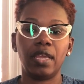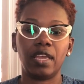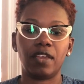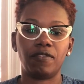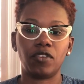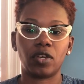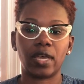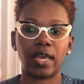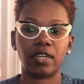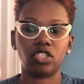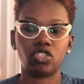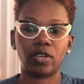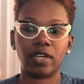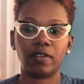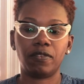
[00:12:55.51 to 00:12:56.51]
if you're kind of
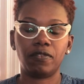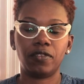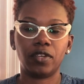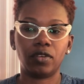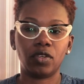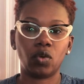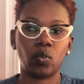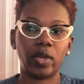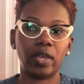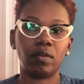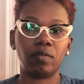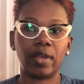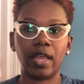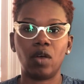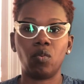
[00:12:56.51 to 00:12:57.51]
trying to feel your way
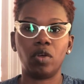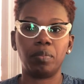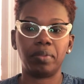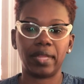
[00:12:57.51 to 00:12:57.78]
around what